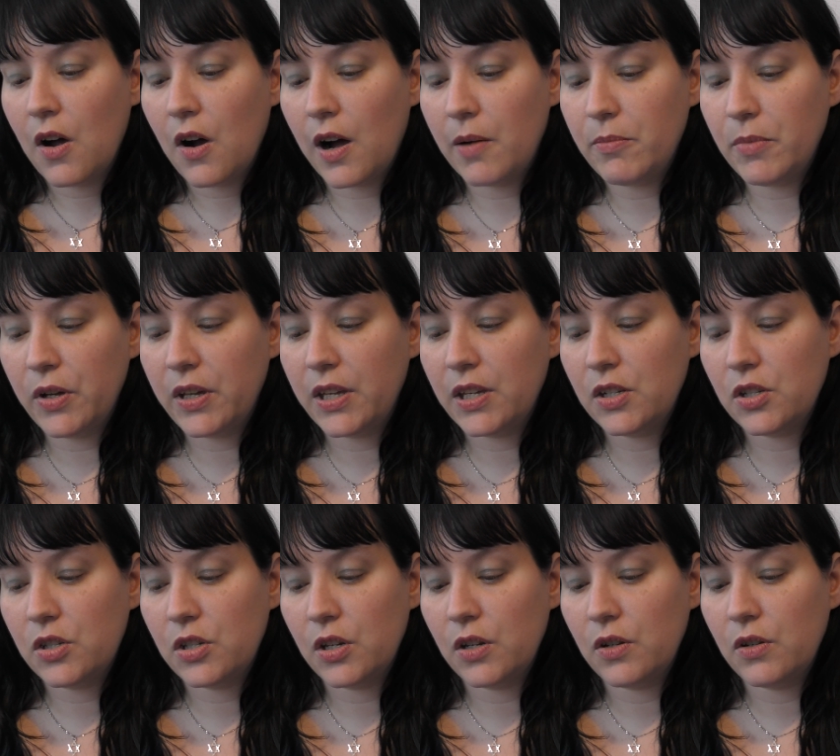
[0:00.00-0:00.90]
I'm looking
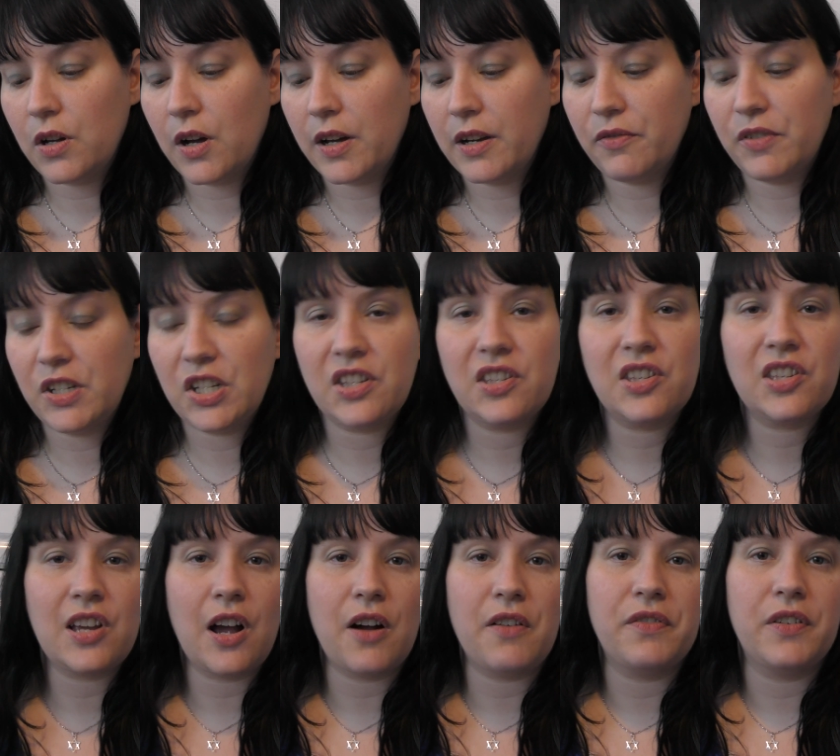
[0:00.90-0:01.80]
to kind of
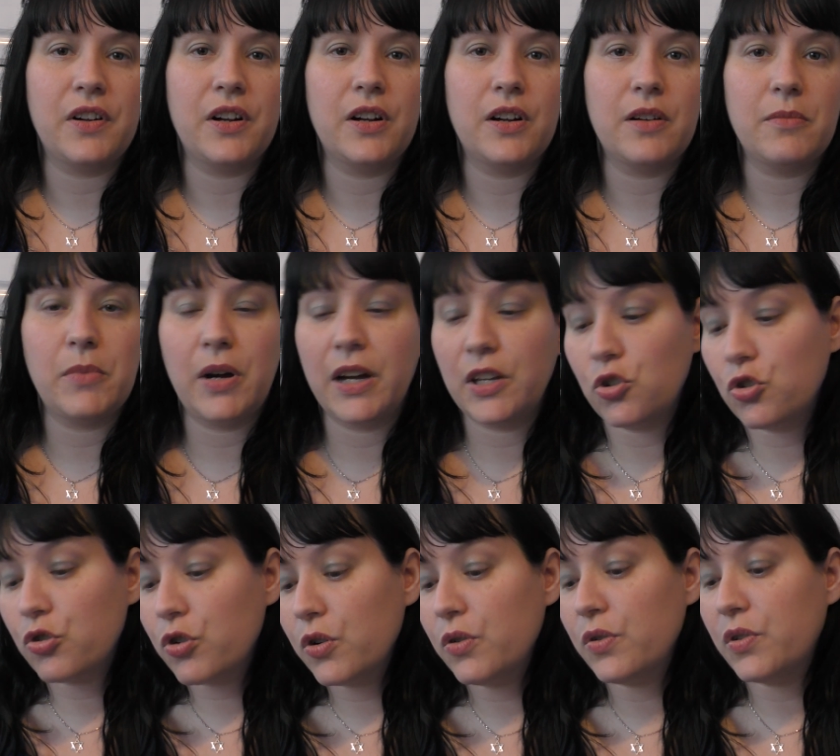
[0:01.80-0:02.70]
discover my
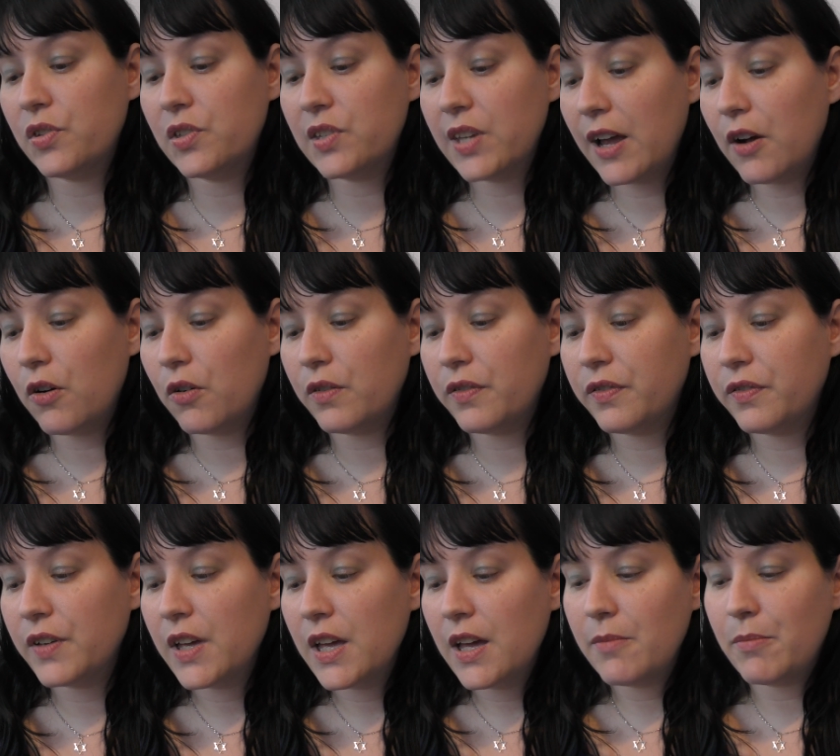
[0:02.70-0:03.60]
true
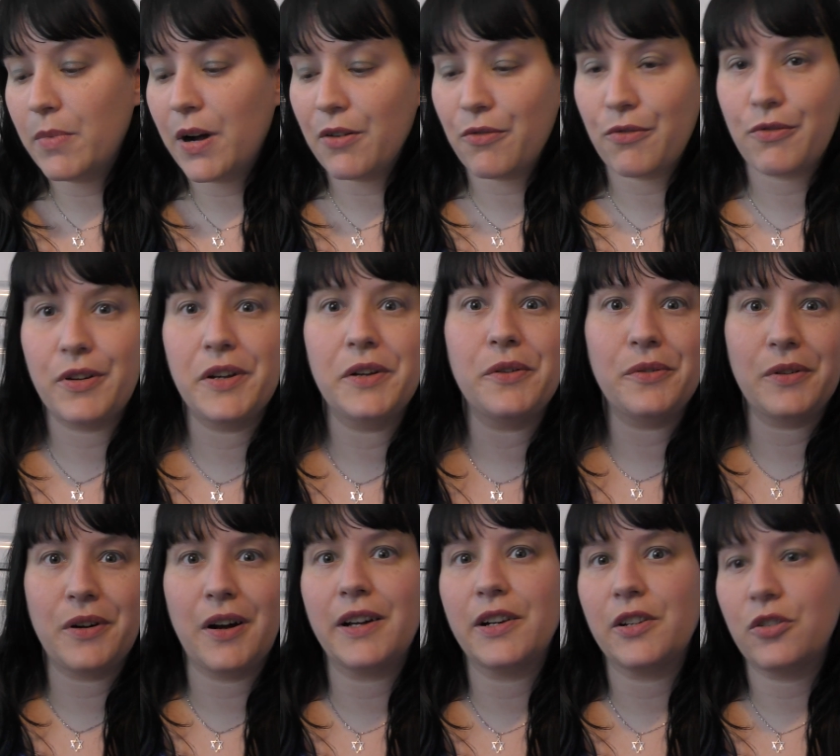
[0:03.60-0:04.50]
self, my real
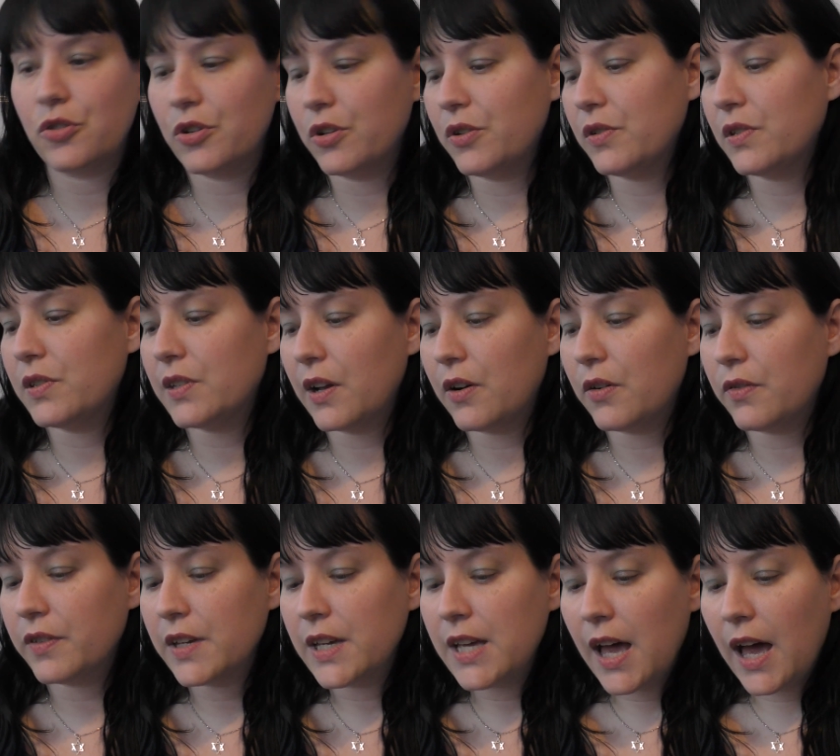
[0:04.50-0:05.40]
kind of true self.